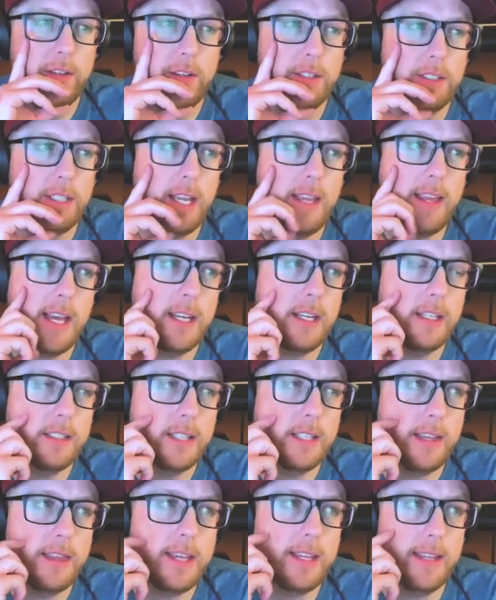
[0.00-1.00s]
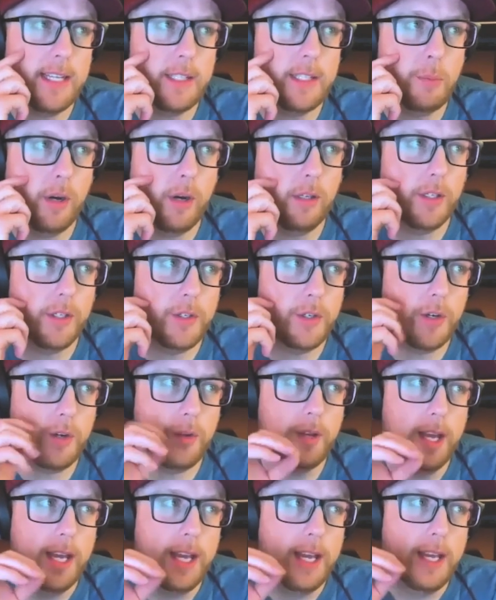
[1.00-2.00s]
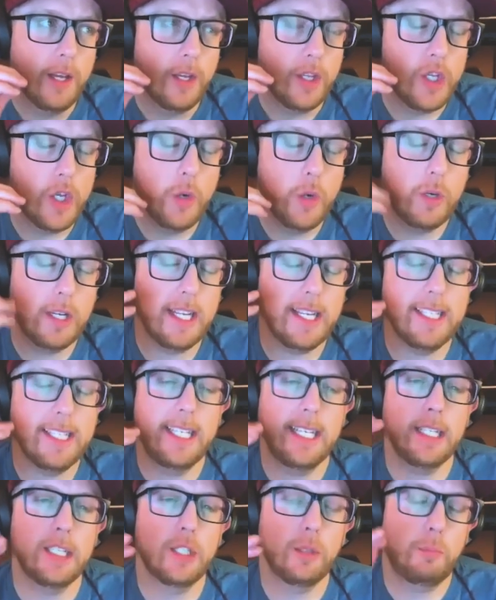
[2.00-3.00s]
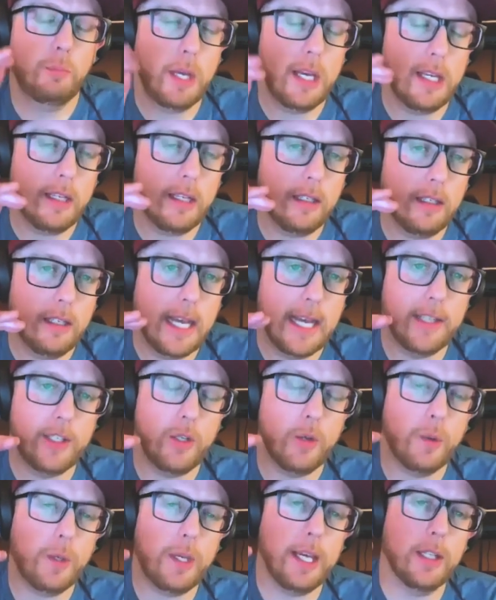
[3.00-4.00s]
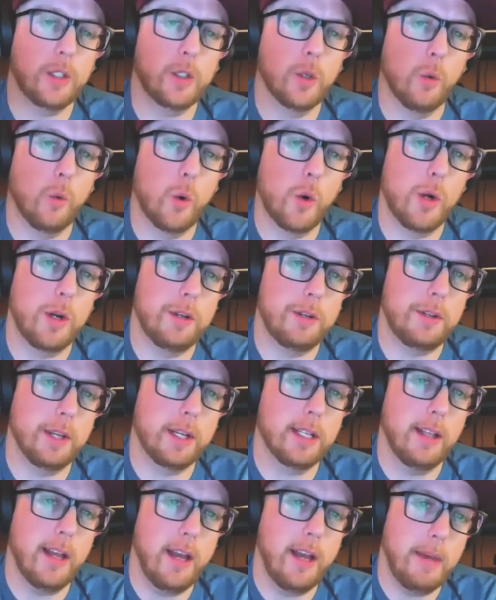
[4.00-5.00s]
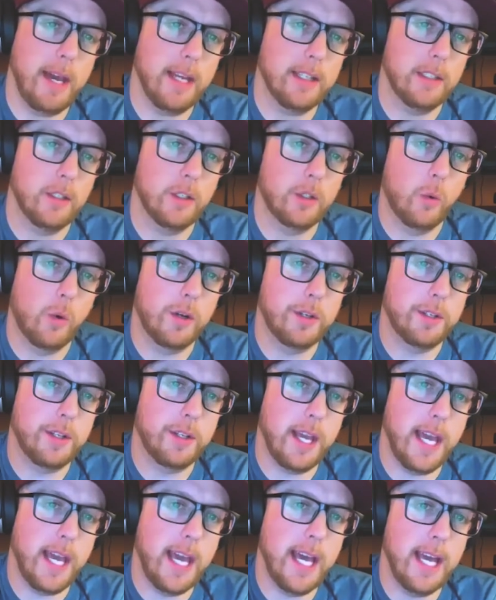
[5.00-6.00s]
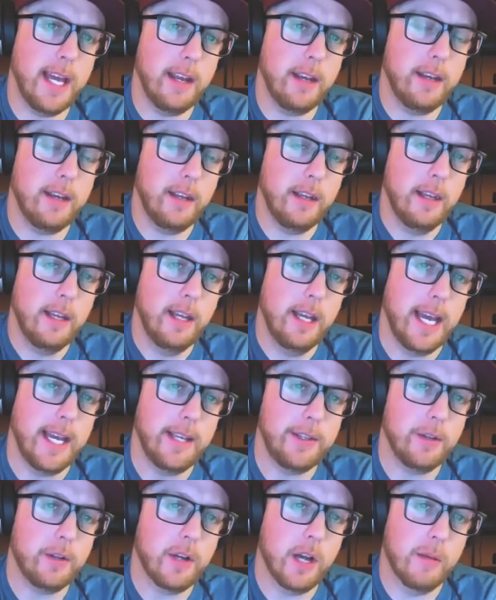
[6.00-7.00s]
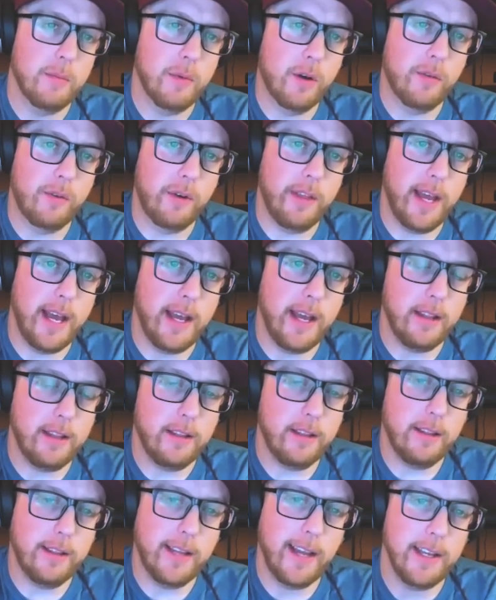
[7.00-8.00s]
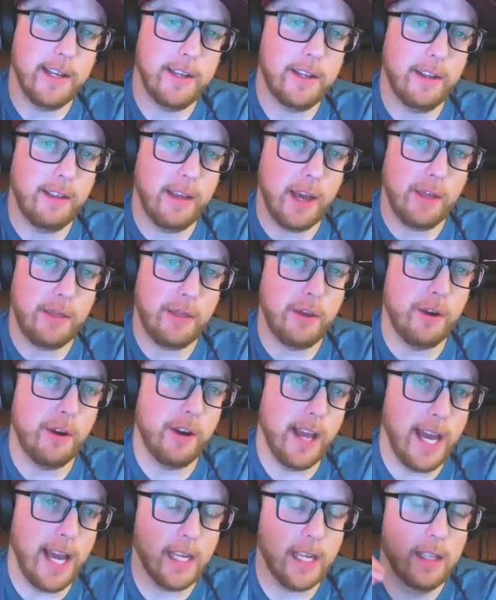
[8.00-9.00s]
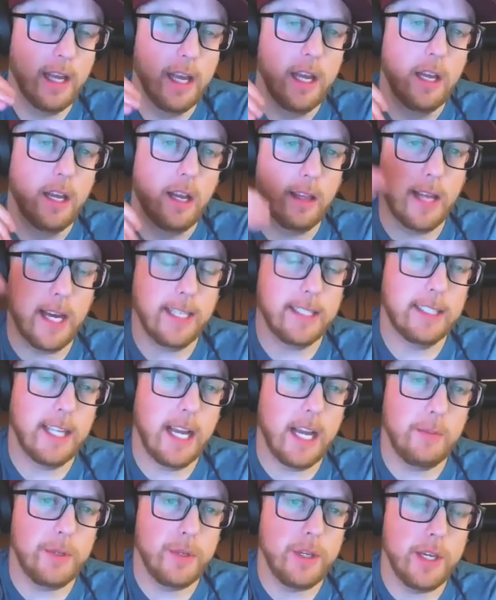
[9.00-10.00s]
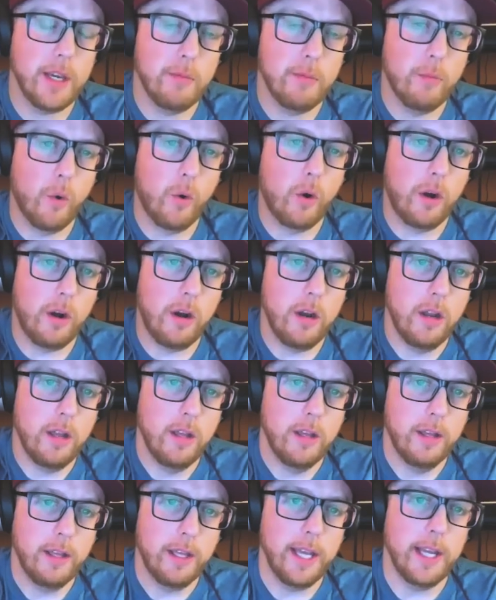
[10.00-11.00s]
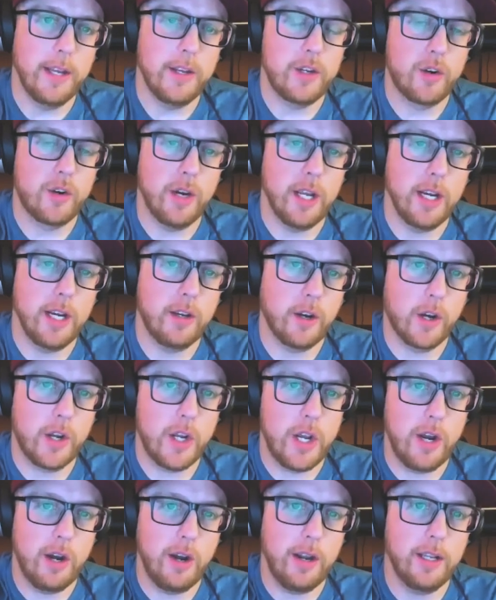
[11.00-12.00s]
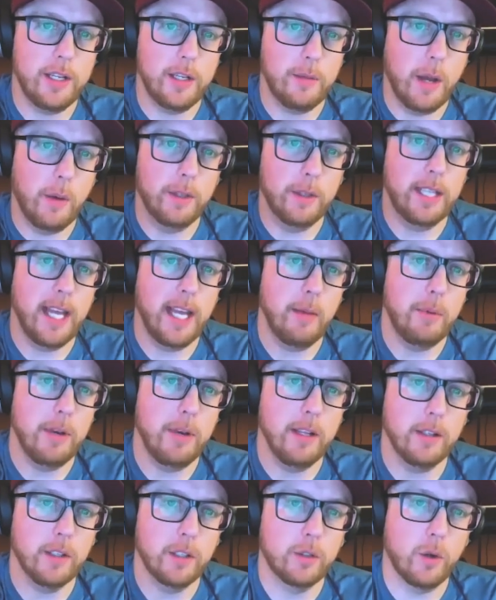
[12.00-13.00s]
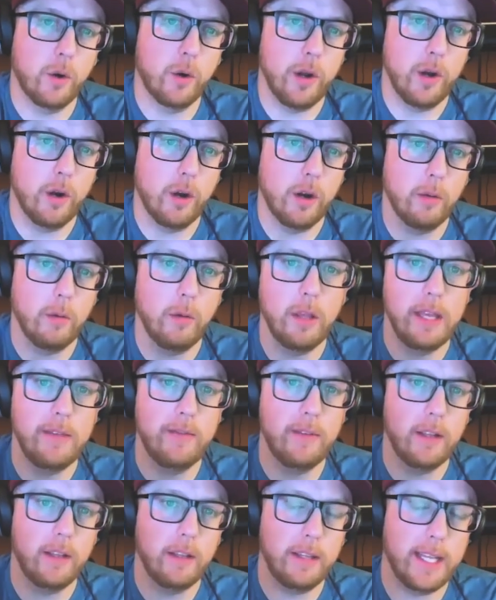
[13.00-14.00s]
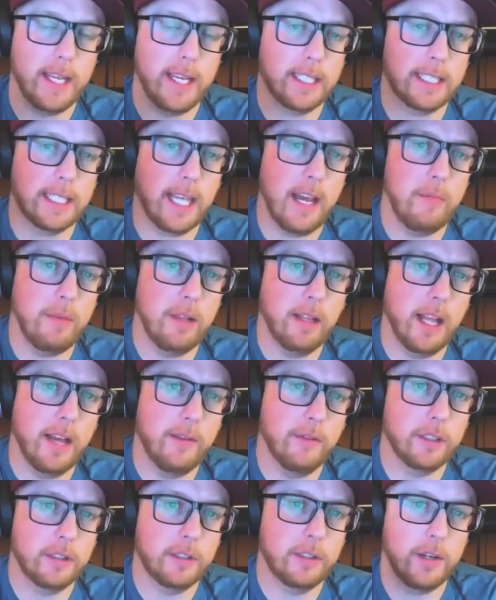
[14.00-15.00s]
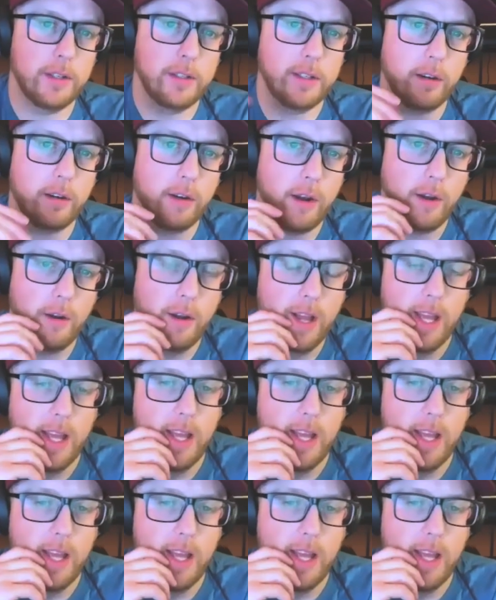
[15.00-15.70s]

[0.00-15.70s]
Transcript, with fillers: you say that because i think that's partly true you would anticipate as you get towards the climax and towards the end as you come over that that into that third act a lot of times you get more intrigued or curious about what's happening in the story or even the excitement level starts to grow